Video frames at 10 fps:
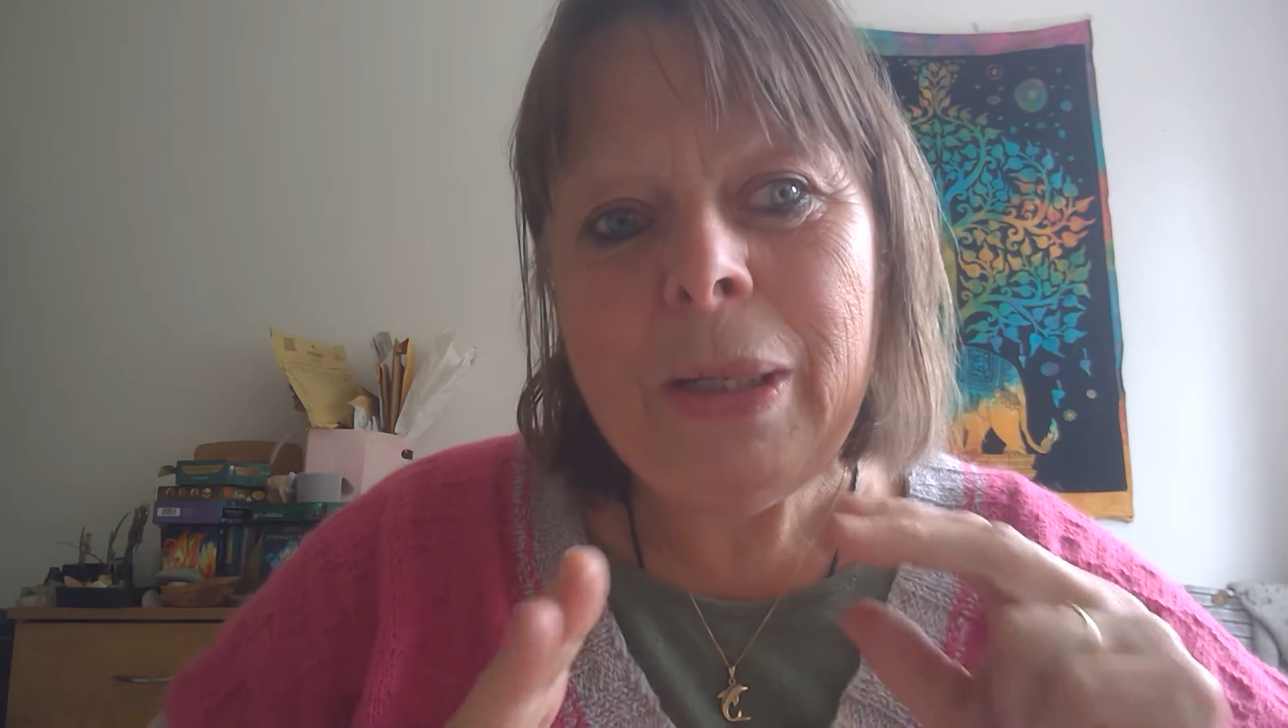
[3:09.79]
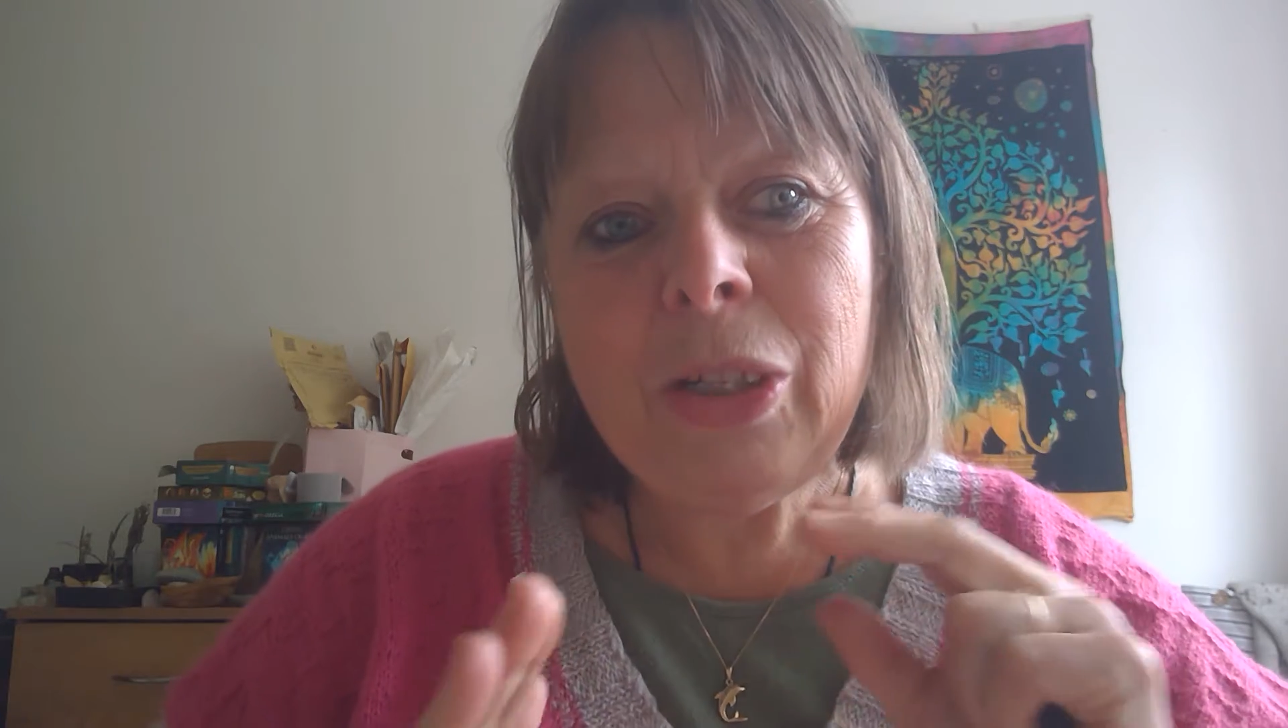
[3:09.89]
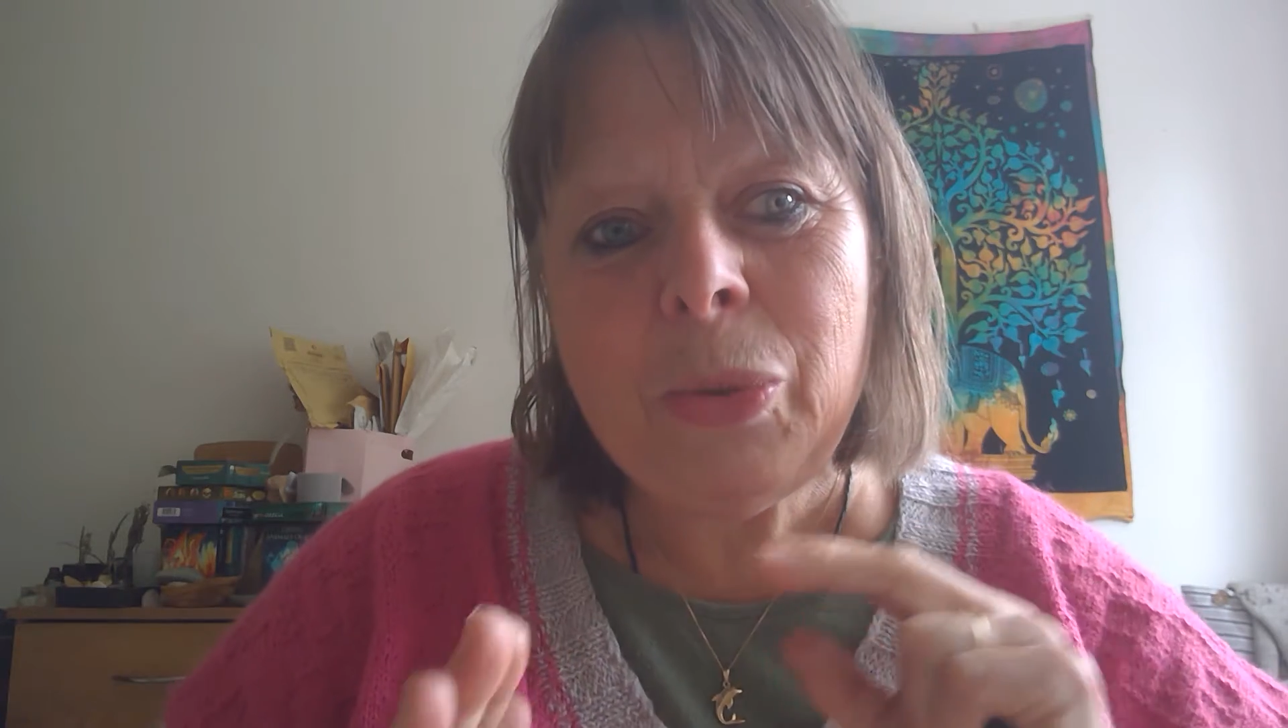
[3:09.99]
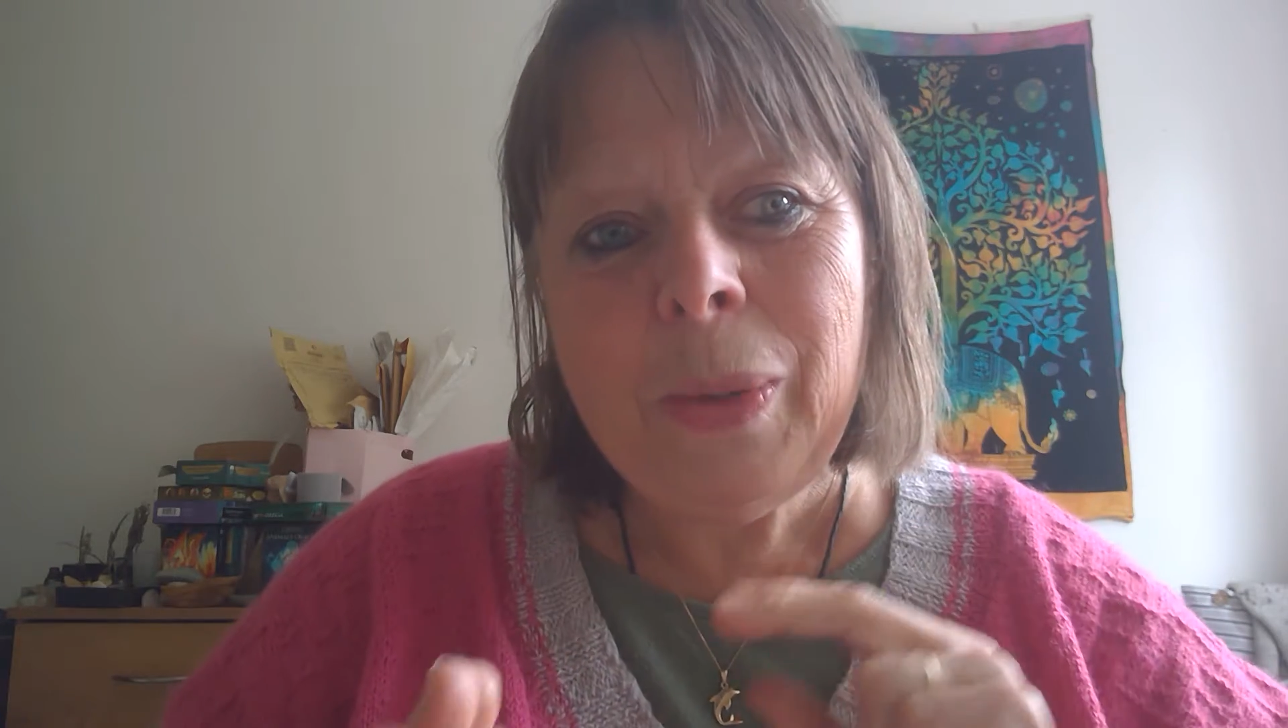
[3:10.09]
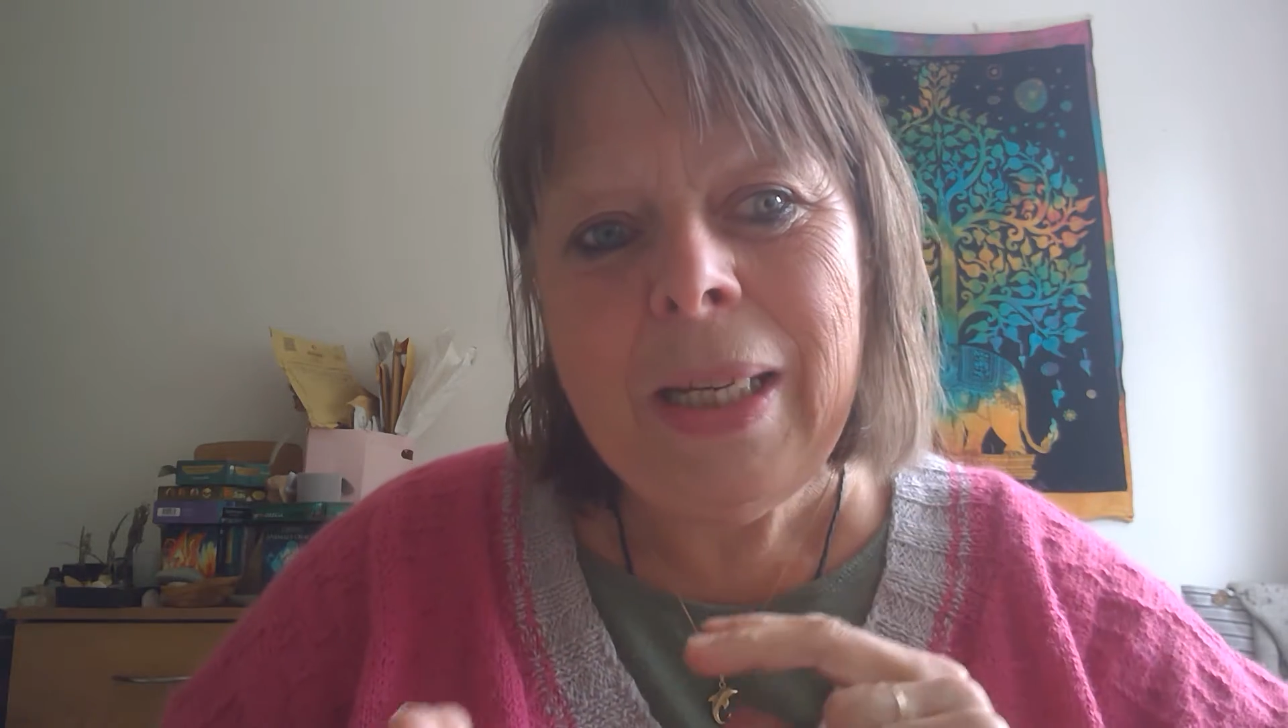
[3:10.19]

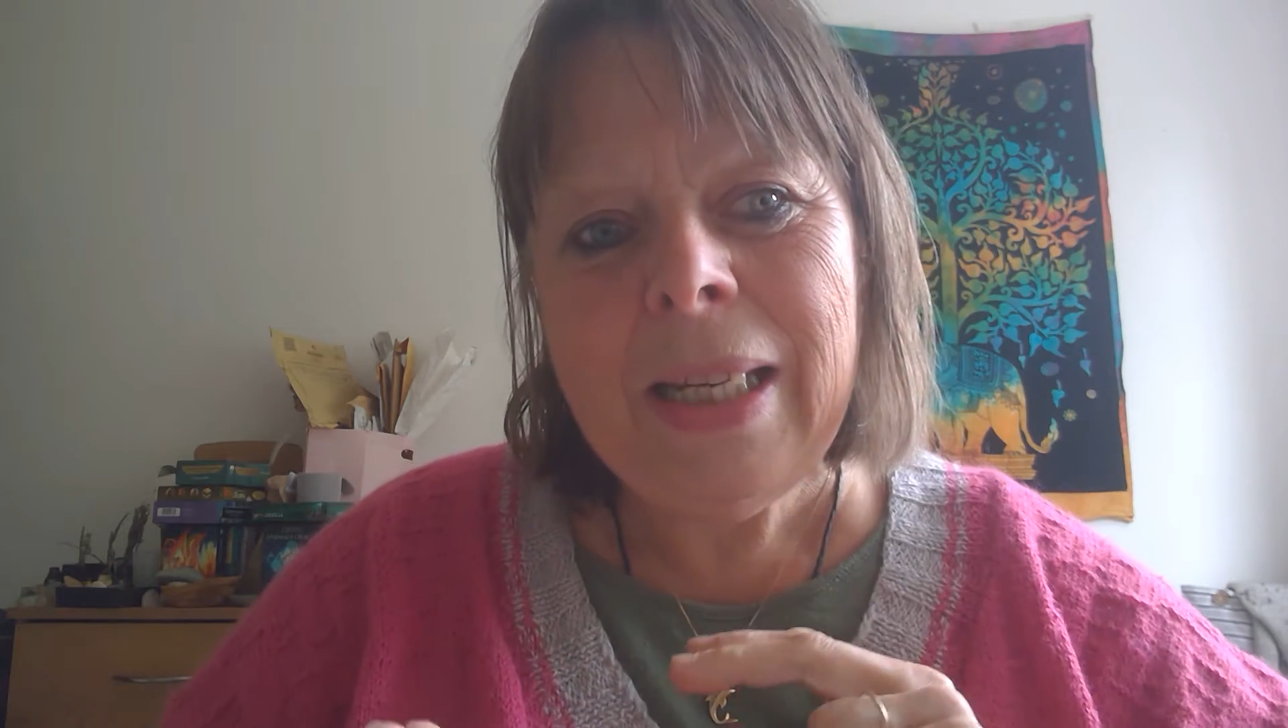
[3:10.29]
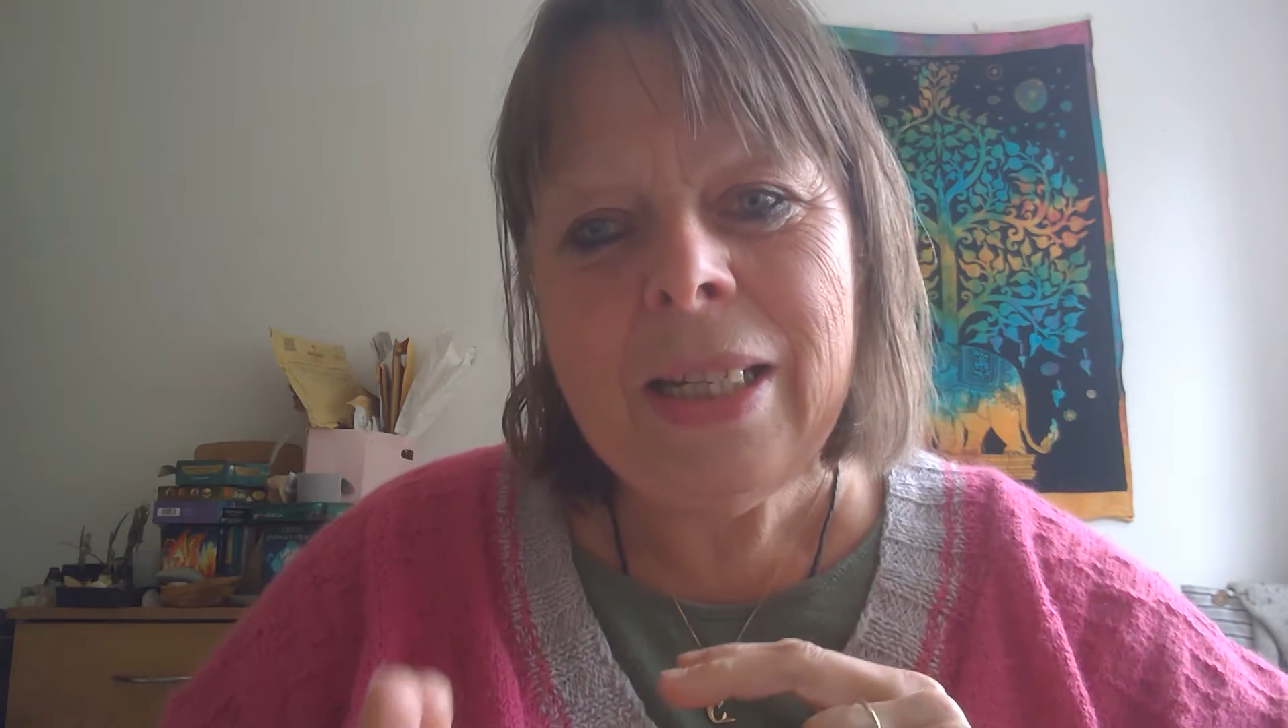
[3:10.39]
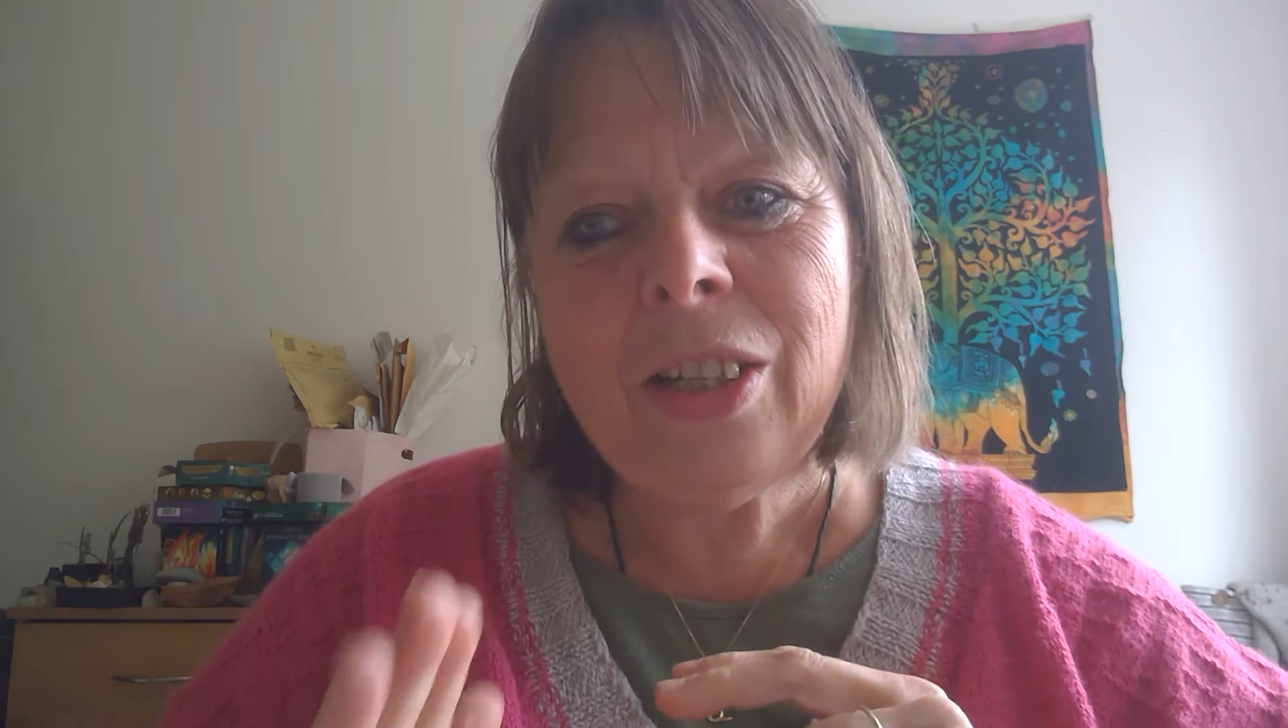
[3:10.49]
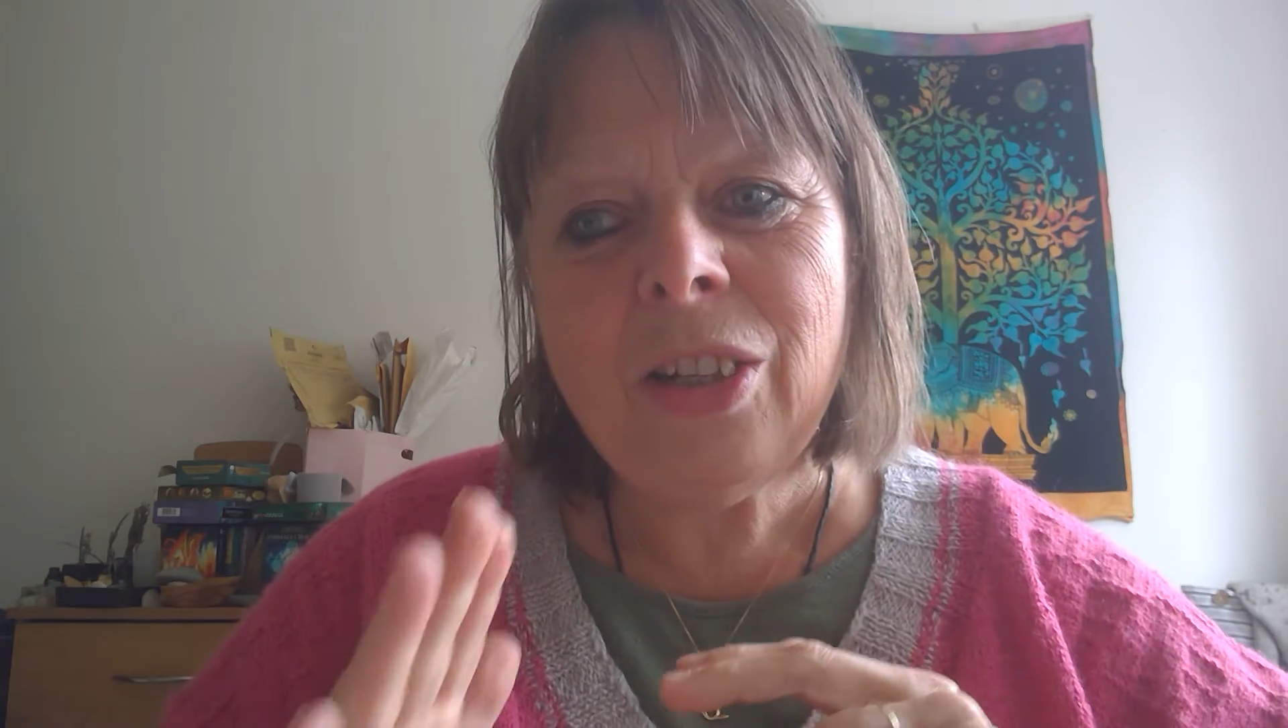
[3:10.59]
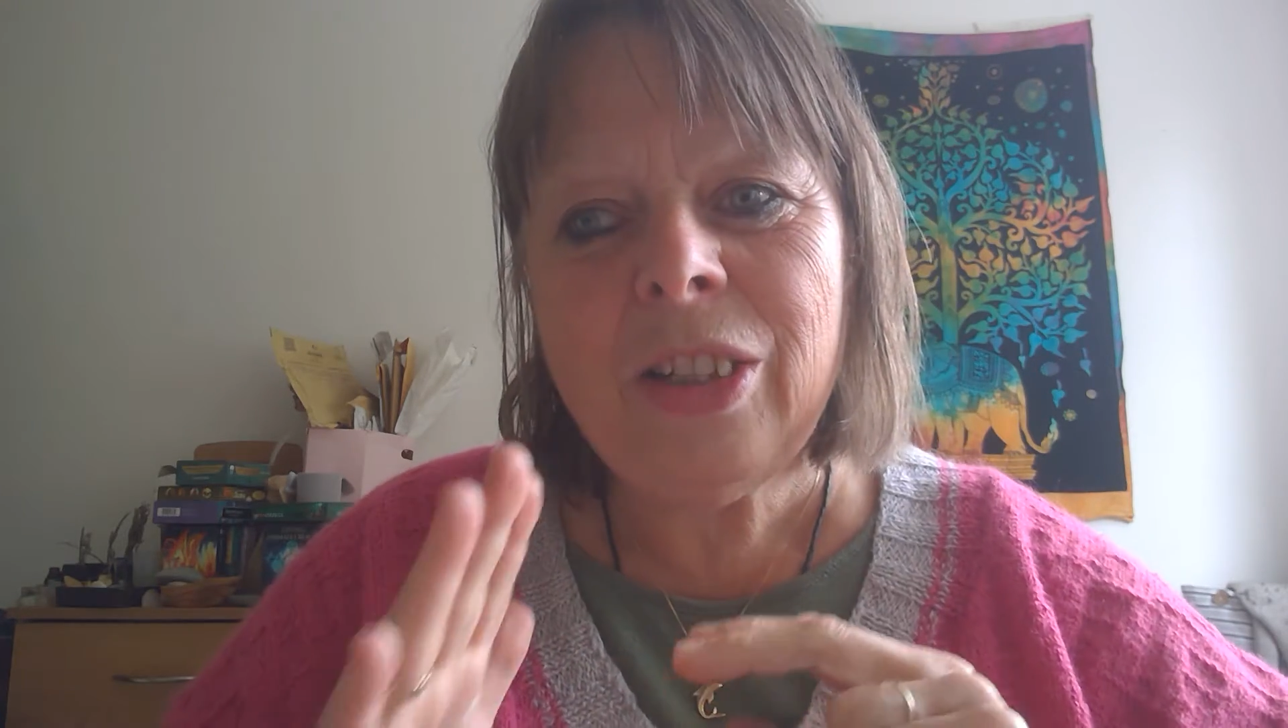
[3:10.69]

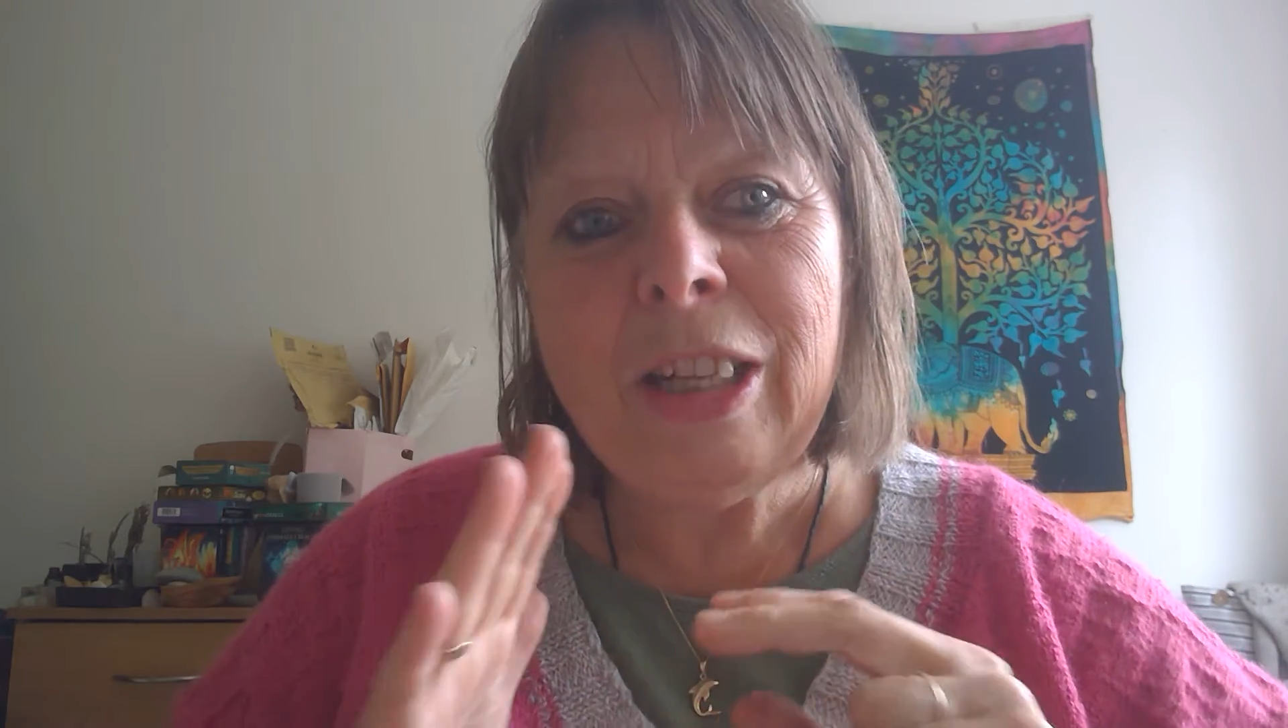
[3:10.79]
between